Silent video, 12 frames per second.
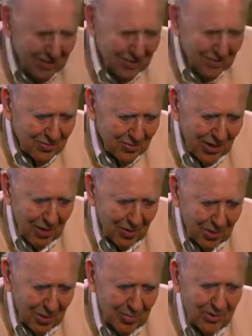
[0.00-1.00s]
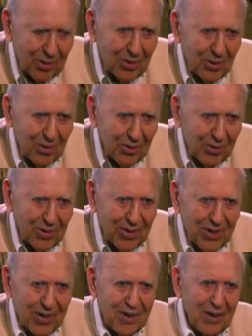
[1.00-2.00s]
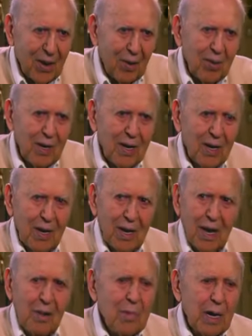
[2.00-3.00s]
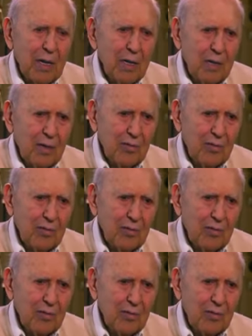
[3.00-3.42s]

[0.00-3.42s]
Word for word: he didn't foul up the earth. No, he made a